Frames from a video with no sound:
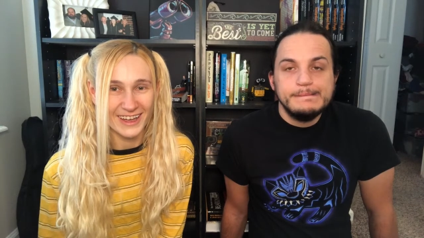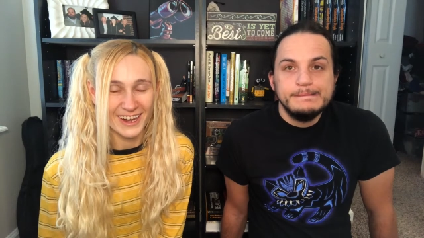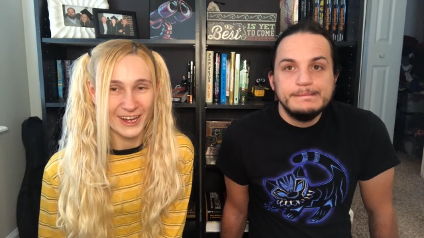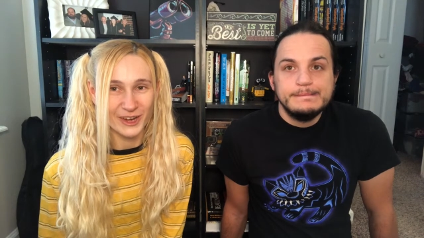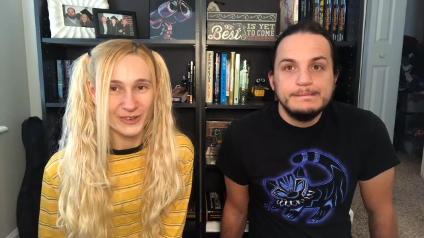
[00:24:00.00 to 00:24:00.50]
Speaker 1: I
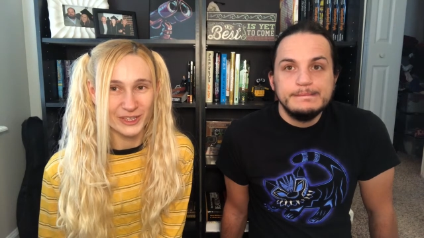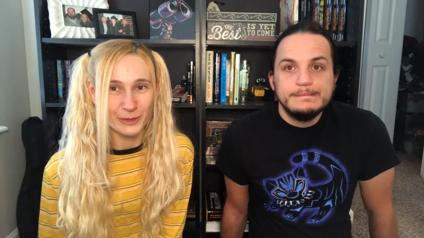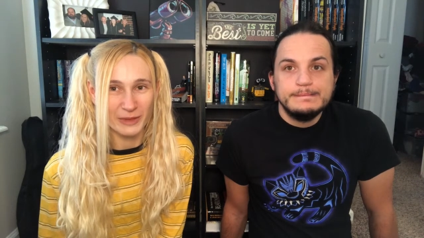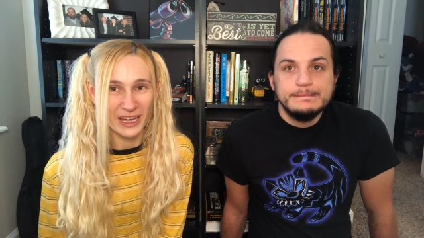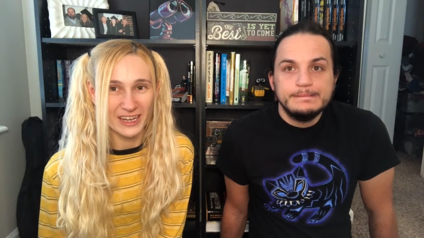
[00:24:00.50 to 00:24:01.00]
got really
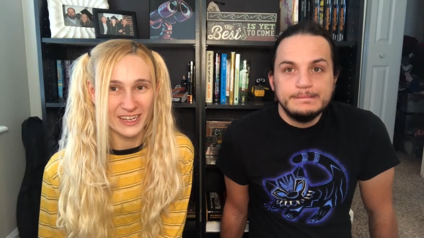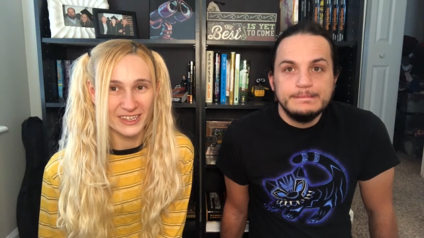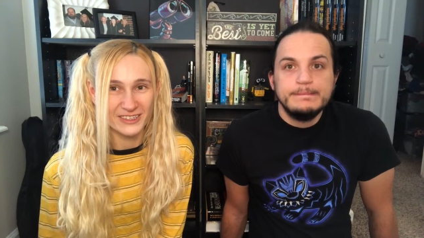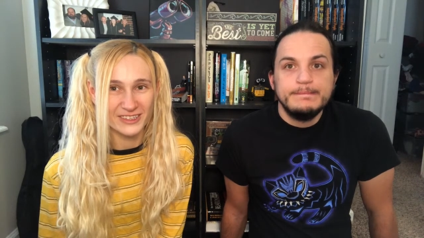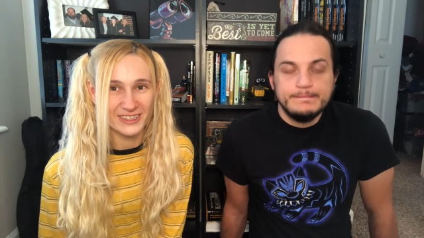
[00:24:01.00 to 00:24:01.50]
mad at you.
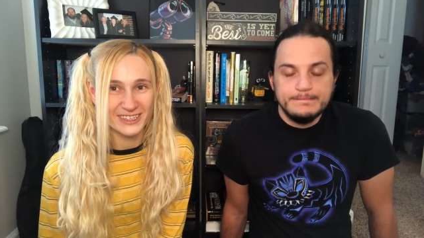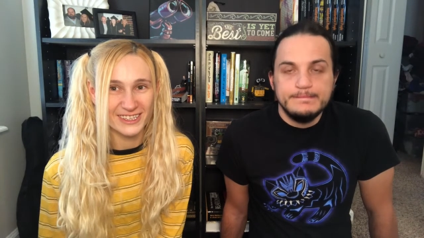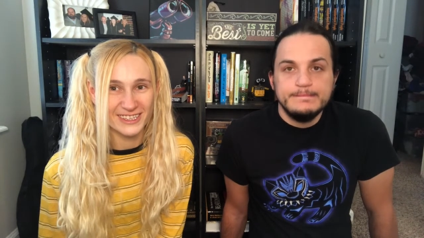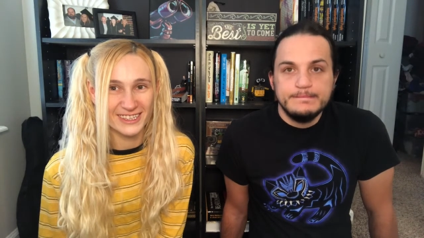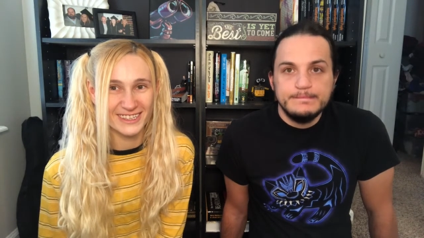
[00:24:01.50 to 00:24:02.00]
Mm.